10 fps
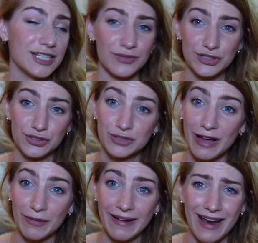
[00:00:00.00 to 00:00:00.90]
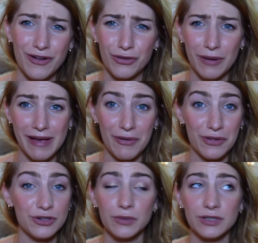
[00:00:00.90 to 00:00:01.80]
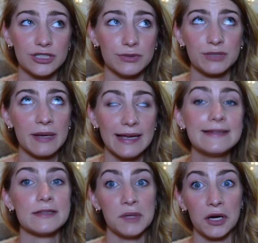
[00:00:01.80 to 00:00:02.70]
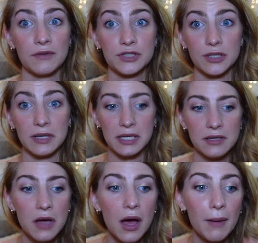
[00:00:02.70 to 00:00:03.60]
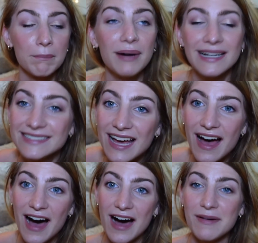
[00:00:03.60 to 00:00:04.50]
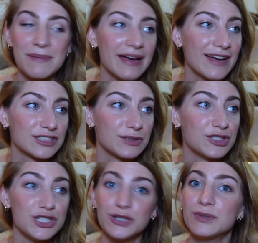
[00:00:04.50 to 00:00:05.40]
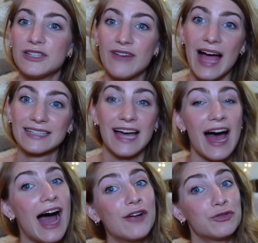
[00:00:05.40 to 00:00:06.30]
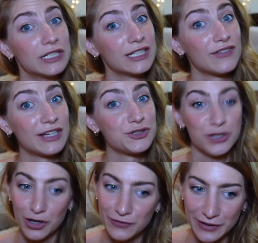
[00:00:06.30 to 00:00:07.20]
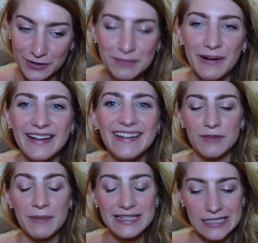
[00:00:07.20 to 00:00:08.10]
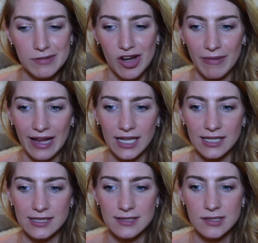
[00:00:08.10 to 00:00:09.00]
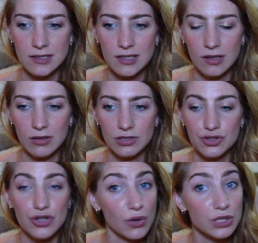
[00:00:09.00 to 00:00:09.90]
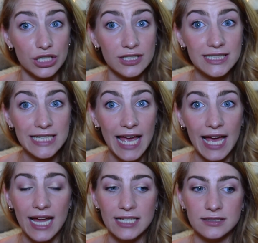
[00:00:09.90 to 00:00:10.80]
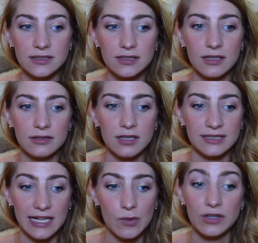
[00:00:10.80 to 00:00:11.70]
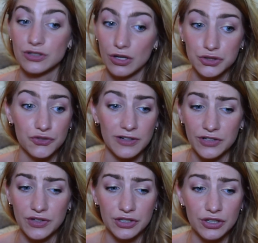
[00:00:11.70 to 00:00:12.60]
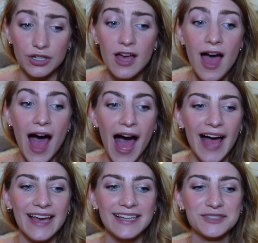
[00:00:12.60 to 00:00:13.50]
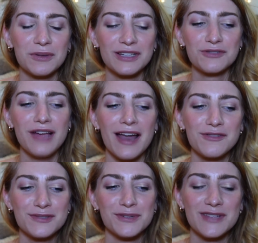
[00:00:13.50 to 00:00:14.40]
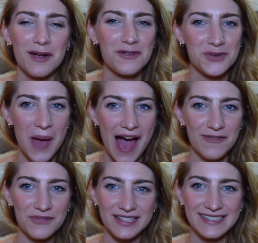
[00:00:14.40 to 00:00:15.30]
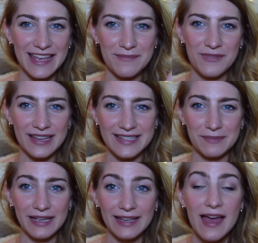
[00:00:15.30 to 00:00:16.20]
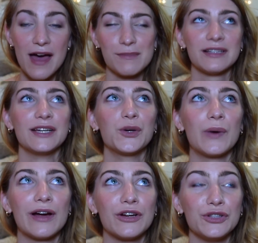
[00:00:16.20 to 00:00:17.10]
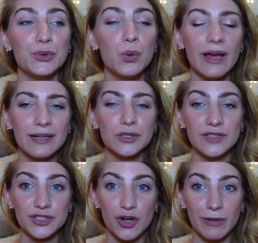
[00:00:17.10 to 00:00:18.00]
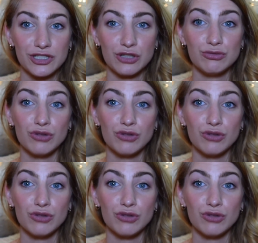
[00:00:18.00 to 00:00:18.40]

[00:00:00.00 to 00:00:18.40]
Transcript: the original Spider-Man. I know they're coming out with a new one too, which pisses me off to no end, but it might have something to do with the fact that I really love Andrew Garfield. But The Amazing Spider-Man is so good, and the second one is also very, very good. There's kind of those movies, I don't know if you have the same thing as me, but like where you like a movie so much that you